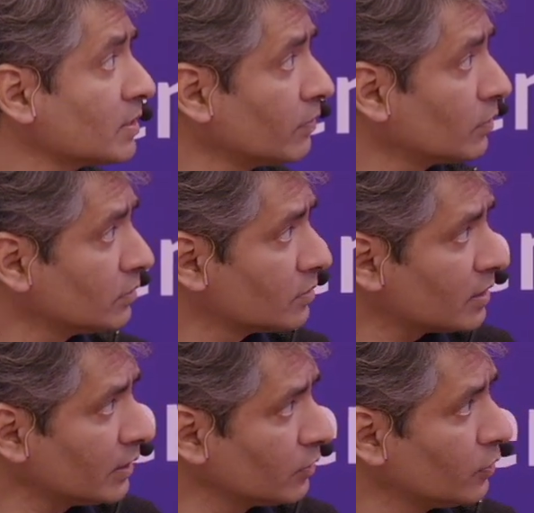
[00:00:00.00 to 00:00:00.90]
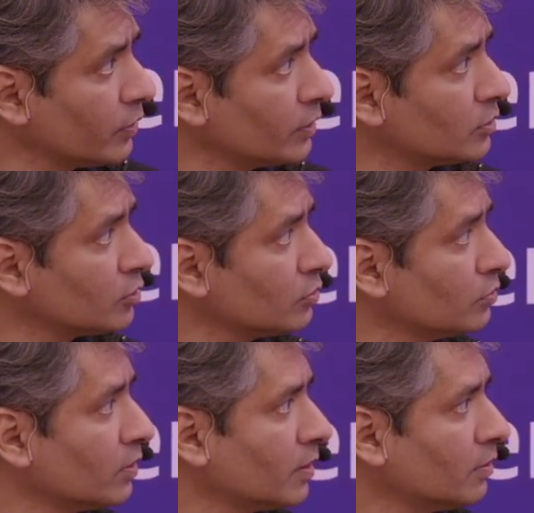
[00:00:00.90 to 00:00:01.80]
I will slightly go
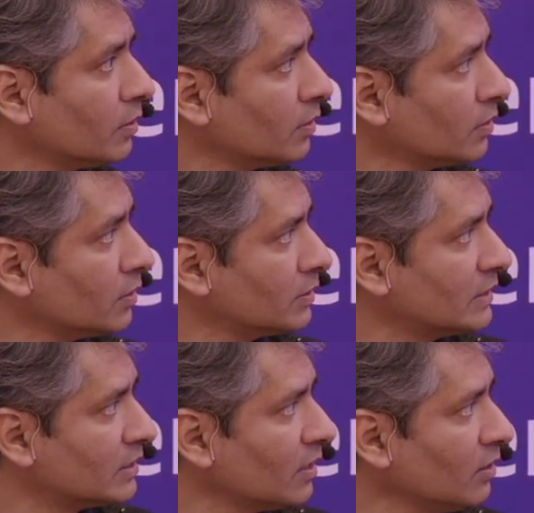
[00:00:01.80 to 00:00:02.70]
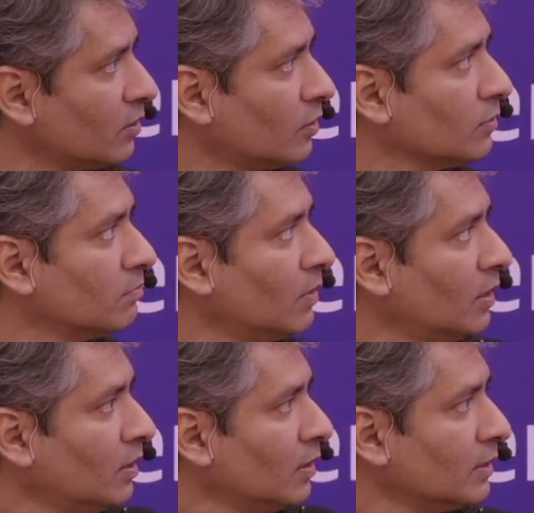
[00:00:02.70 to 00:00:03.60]
into detail on
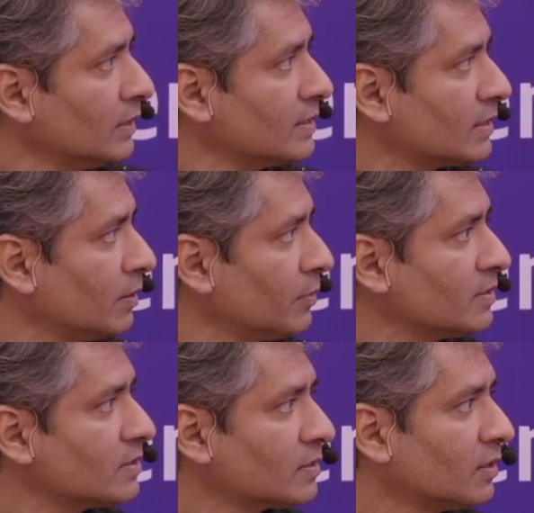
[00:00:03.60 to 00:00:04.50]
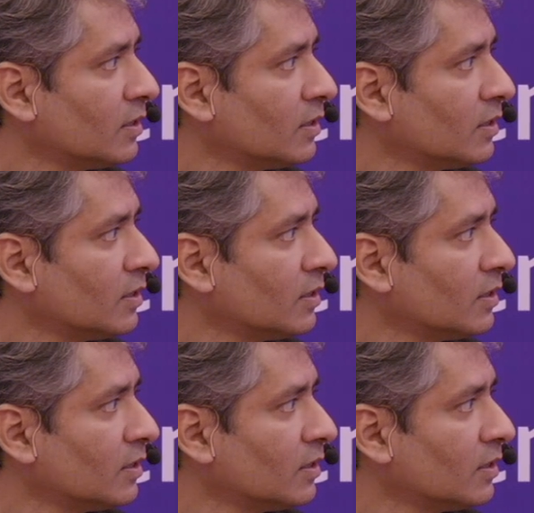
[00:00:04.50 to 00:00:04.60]
these elements.